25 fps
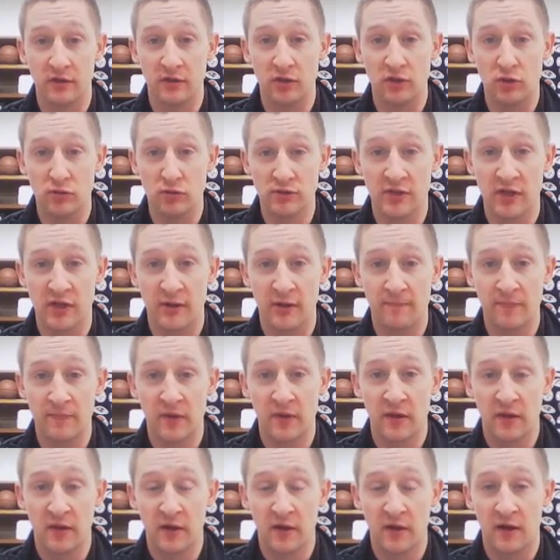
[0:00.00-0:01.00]
use them.
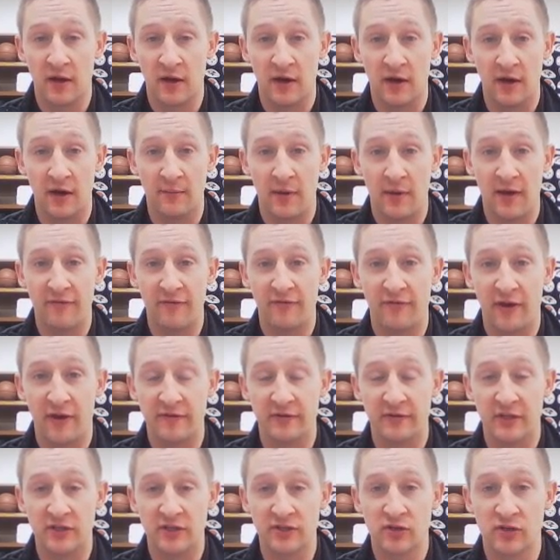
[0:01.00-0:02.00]
My
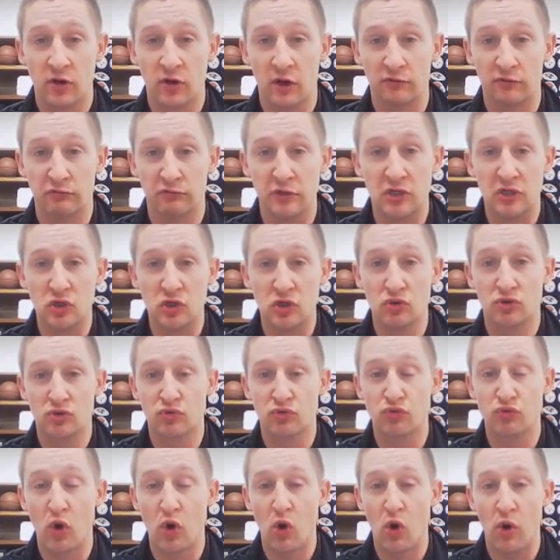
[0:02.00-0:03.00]
favorite is called
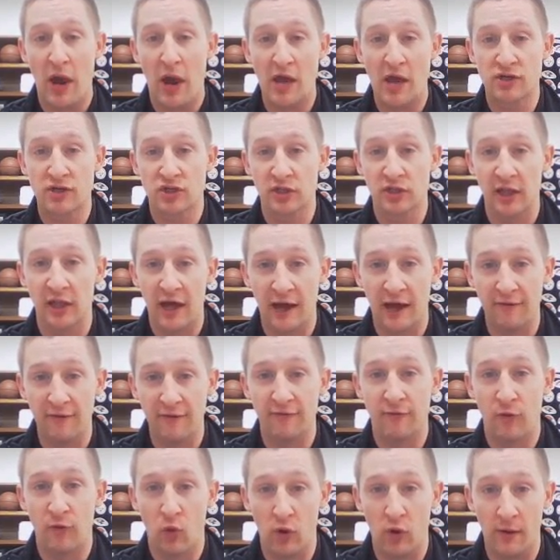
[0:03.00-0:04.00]
reduced row echelon
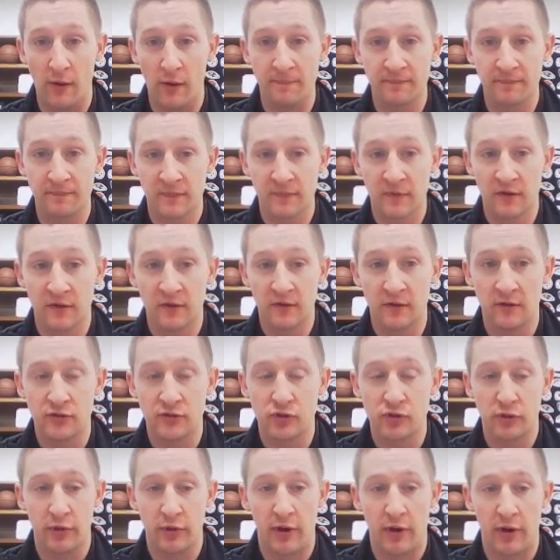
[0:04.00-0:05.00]
form. I'll
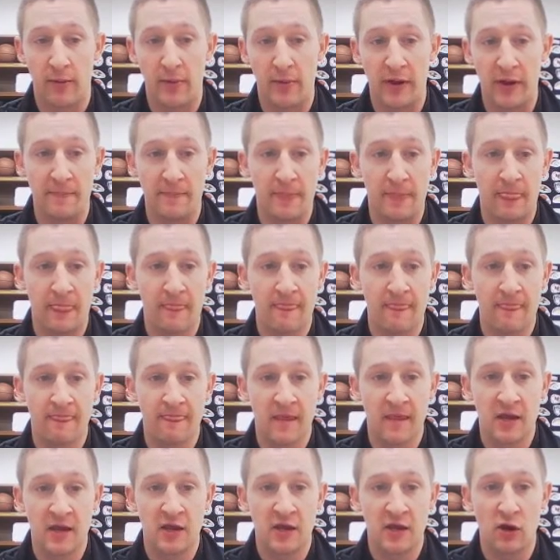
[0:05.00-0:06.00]
show you what I mean.
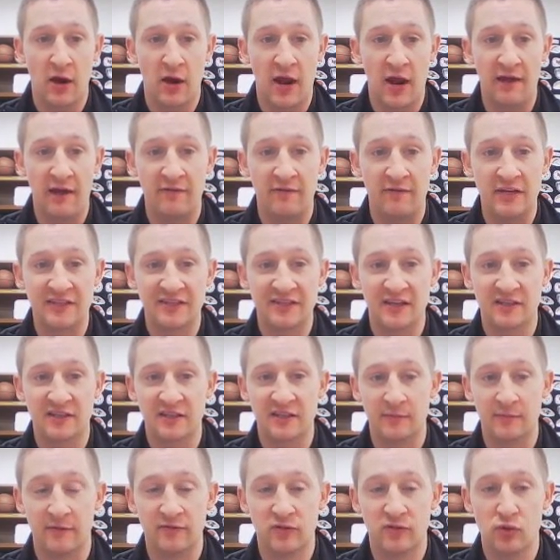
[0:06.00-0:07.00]
Here I have a
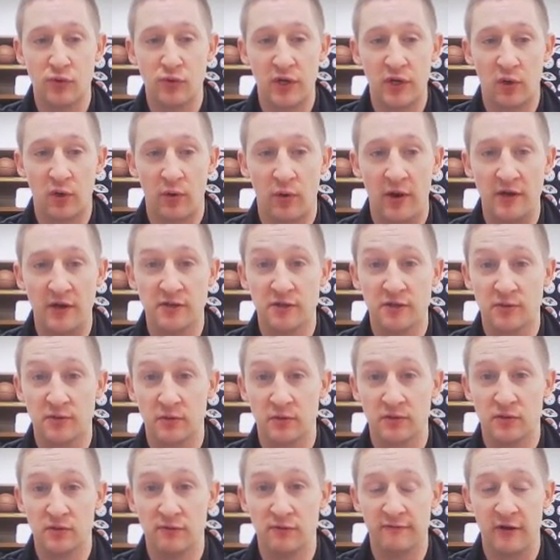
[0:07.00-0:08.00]
system of 2 equations
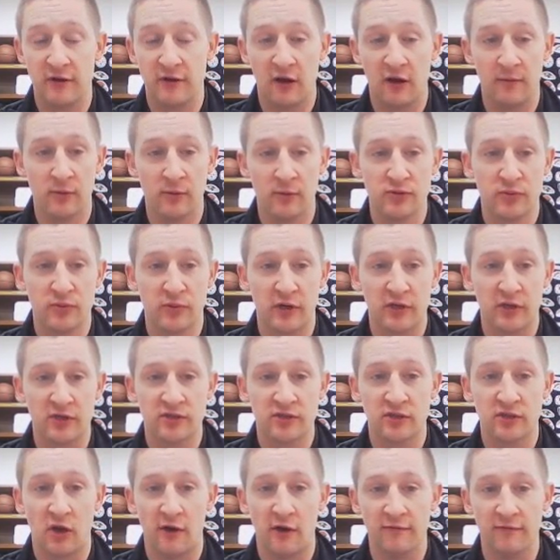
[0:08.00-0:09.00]
with 2 variables. We're going to
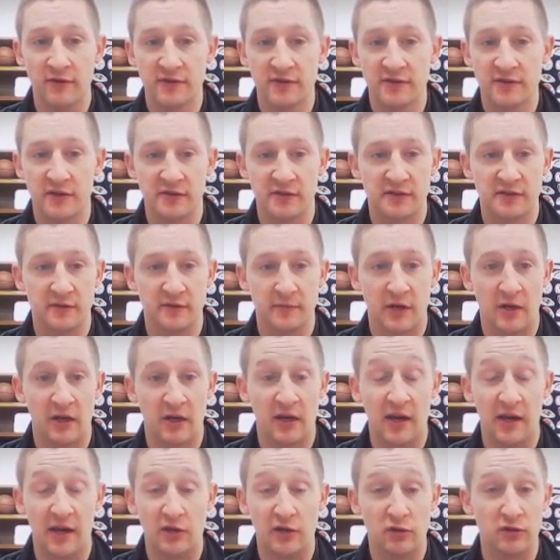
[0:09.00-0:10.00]
solve this system. Now
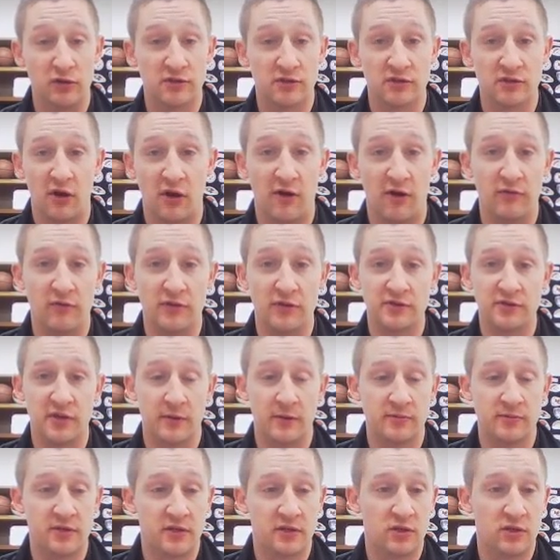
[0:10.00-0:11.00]
again, you could solve with
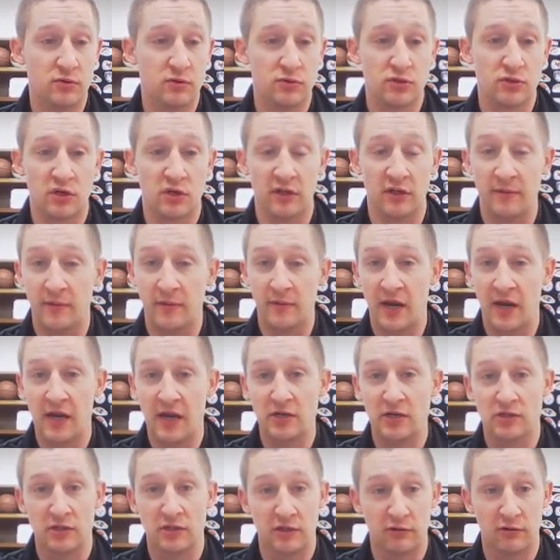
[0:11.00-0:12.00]
substitution,
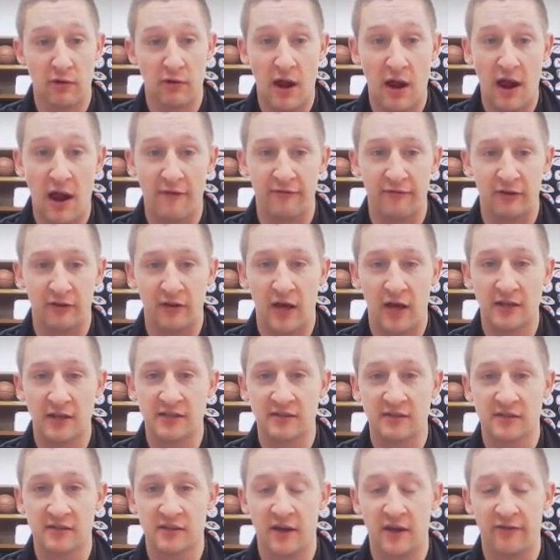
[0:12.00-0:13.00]
elimination, graphing, lots
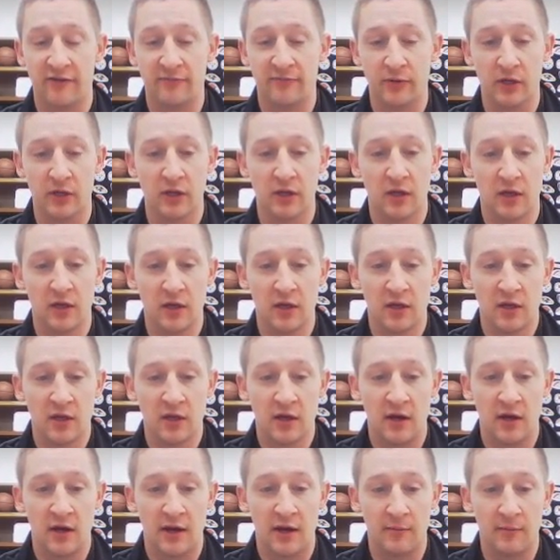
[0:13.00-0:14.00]
of stuff, but
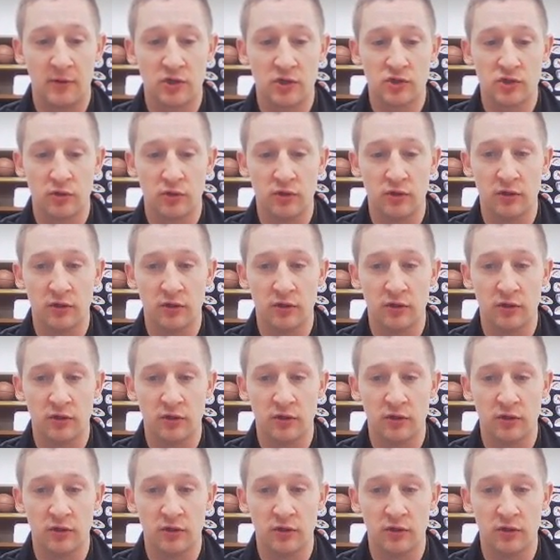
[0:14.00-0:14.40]
I'm going to show